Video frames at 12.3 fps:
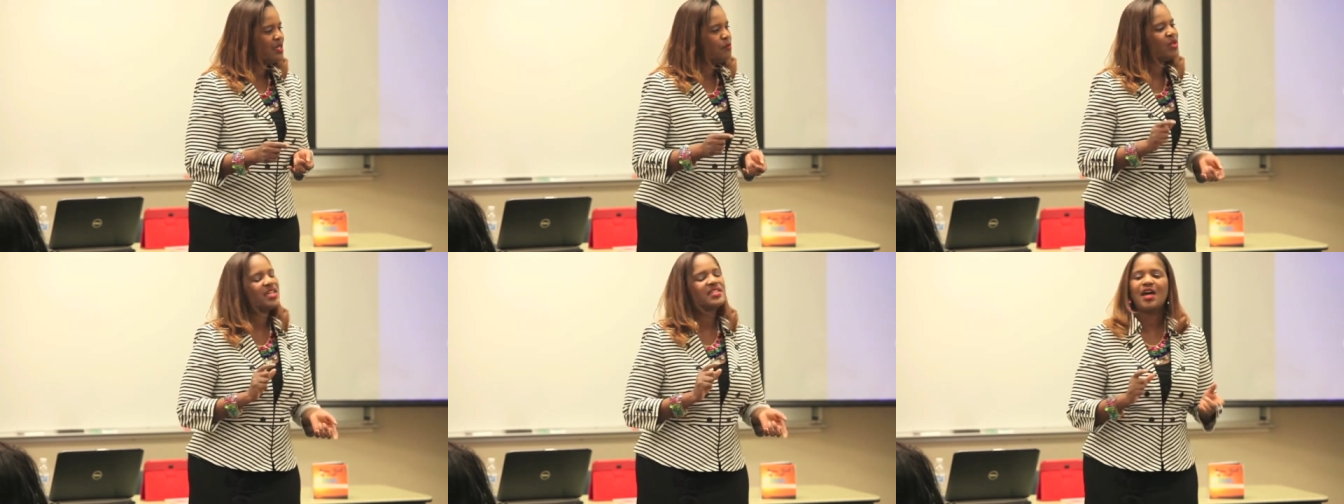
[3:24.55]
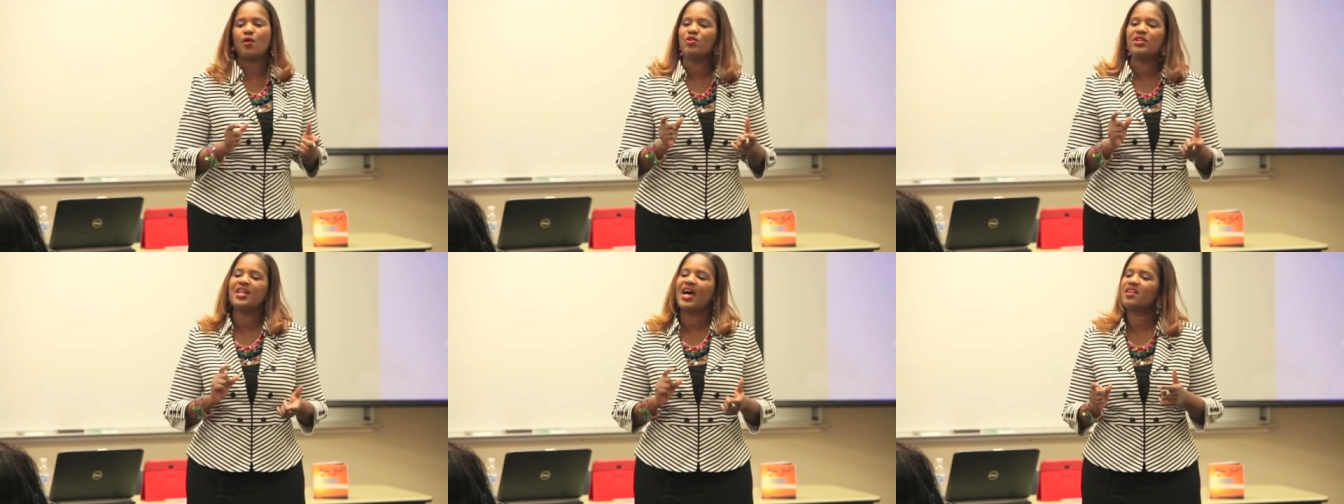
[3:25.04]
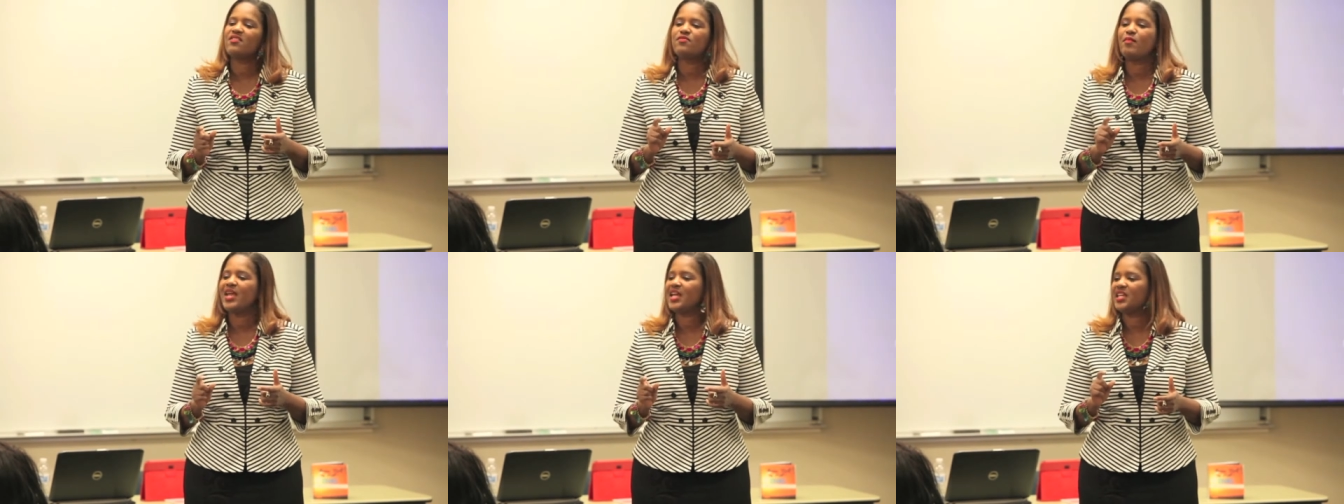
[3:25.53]
because I would not
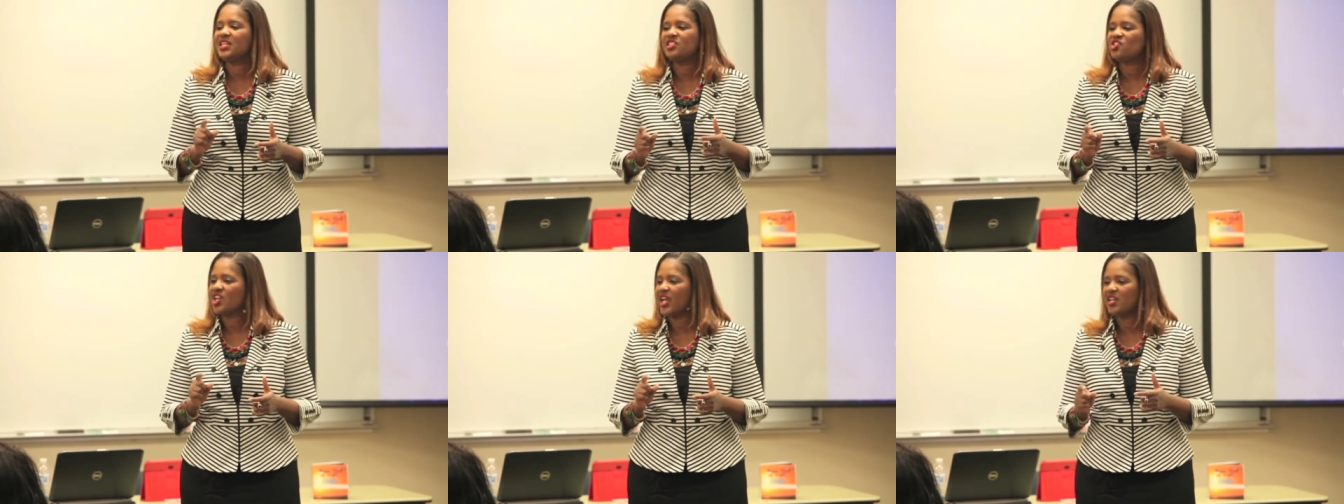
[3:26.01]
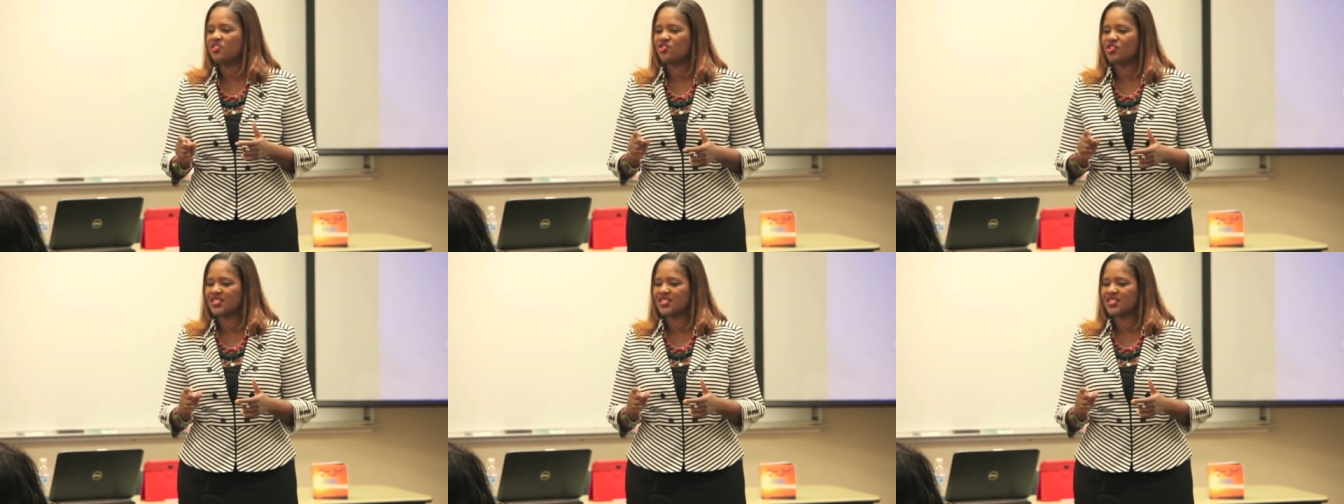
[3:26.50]
have made any change